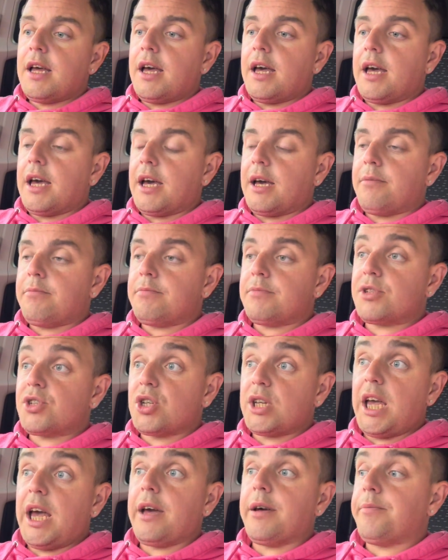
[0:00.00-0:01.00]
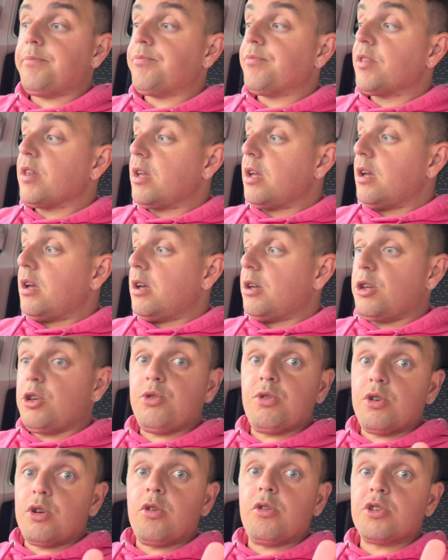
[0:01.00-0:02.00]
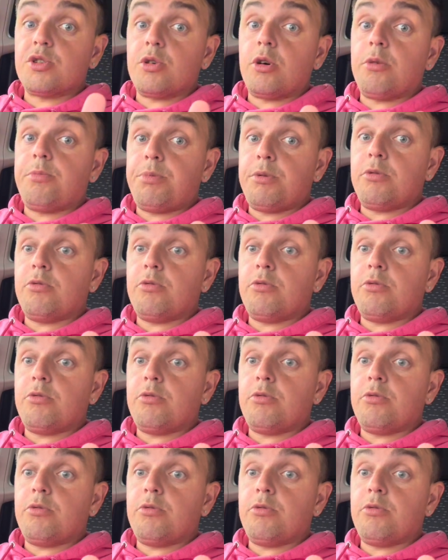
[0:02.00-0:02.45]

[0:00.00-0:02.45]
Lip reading: So yeah, you can also